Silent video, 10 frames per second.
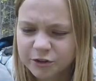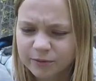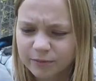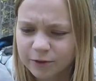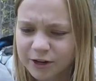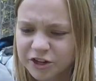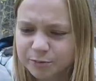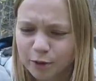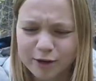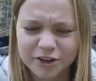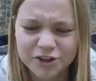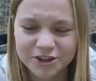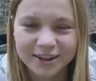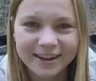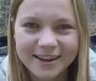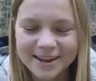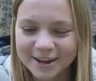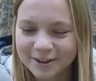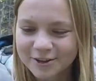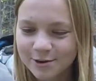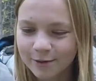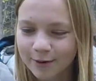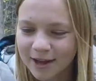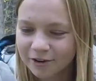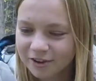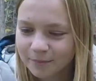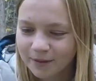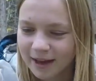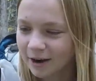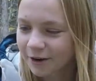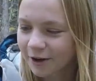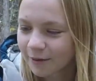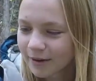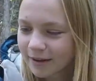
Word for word: to greenish-bluish to a red or something? I don't know.